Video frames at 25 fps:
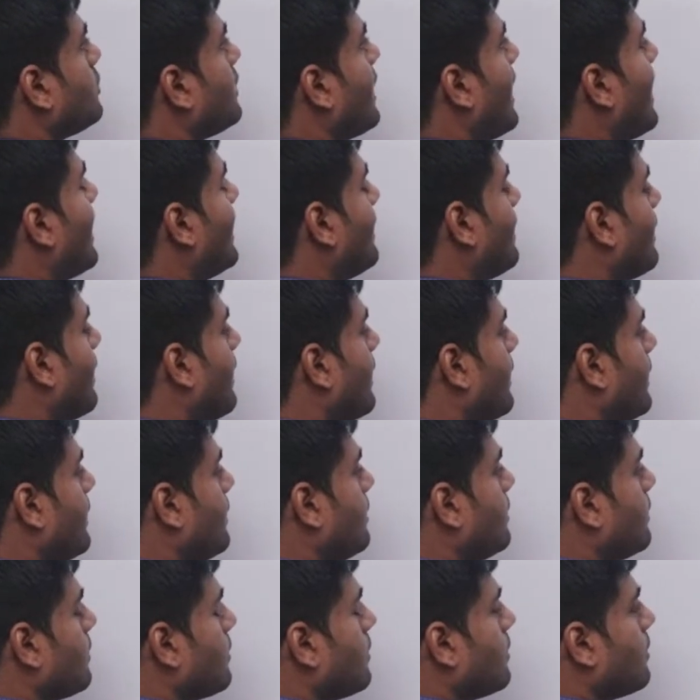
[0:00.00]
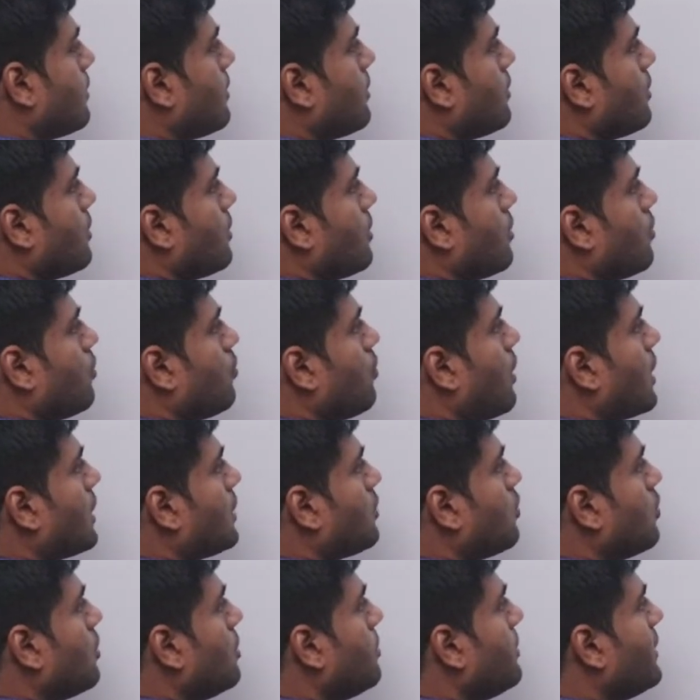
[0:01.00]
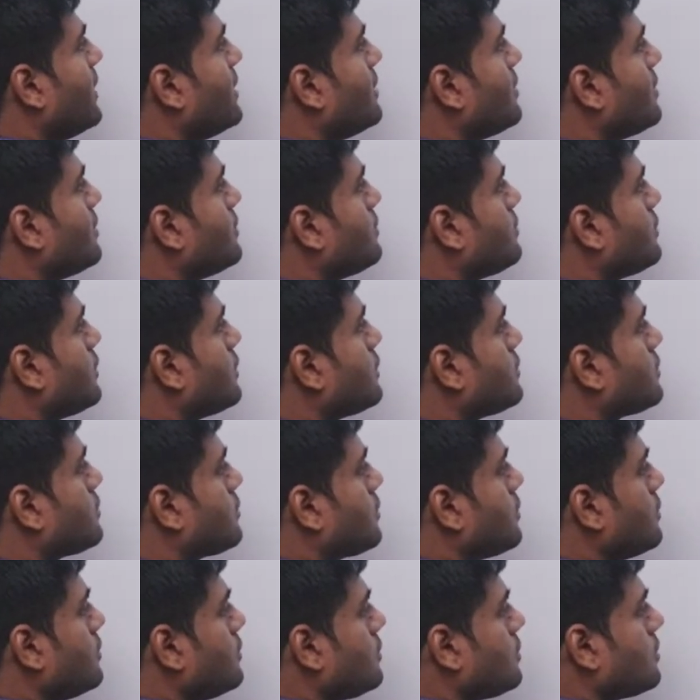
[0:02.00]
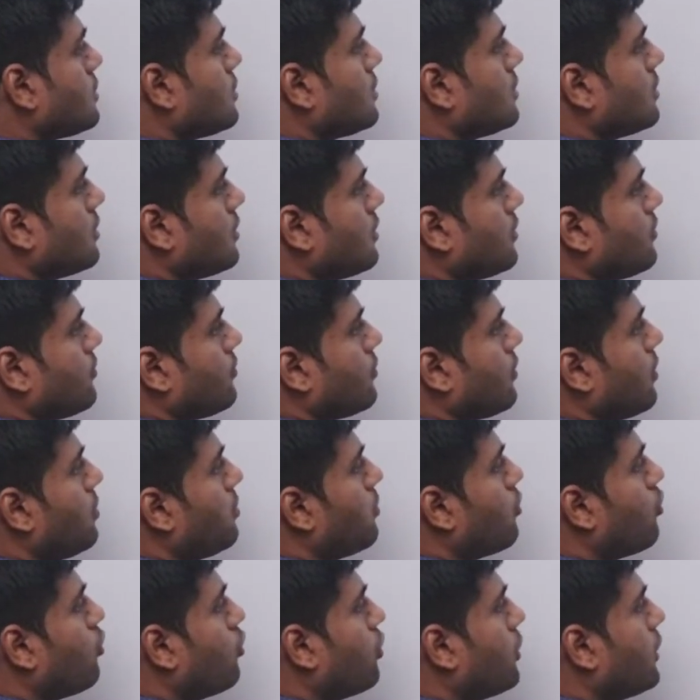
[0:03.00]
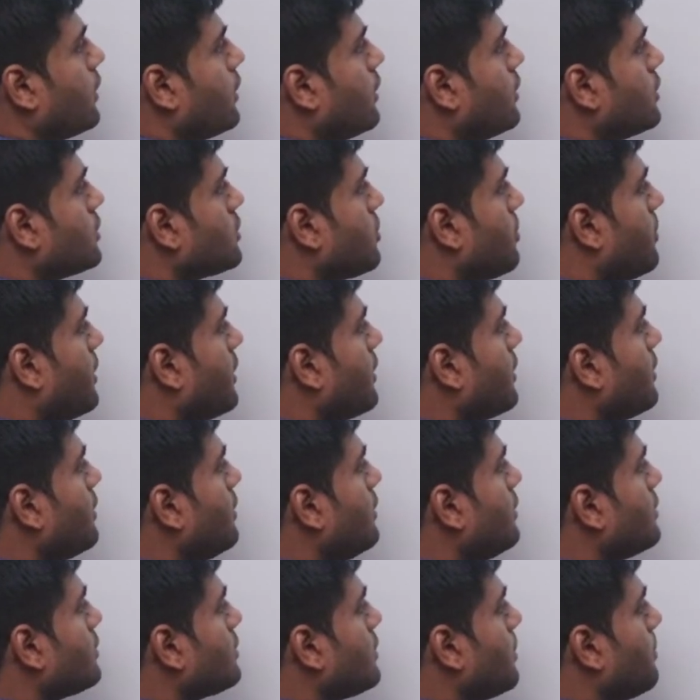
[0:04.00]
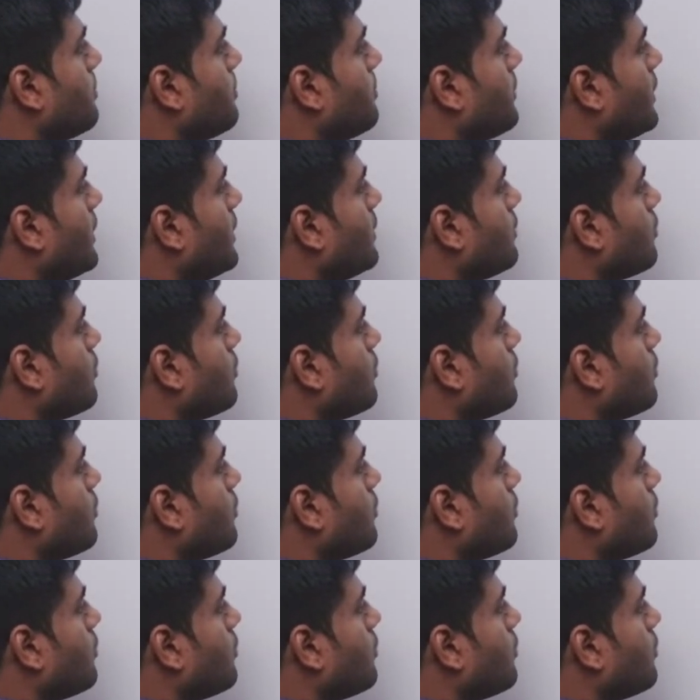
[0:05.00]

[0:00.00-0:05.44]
that line, what will be this distance? from coordinate geometry simply